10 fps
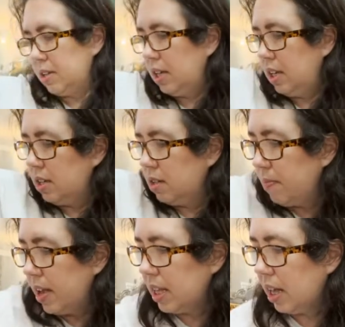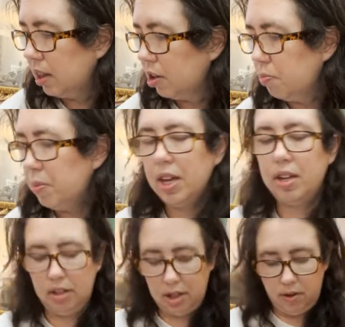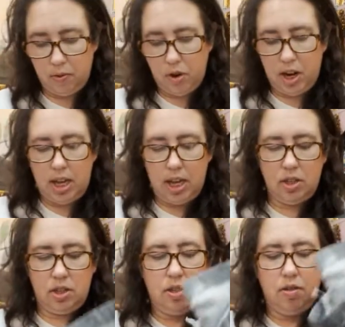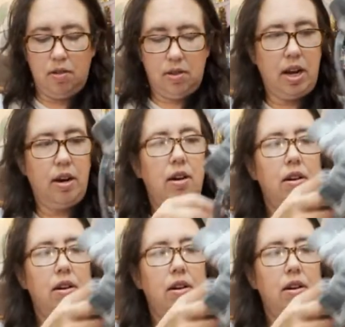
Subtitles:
I need to make that little 1 inch tear.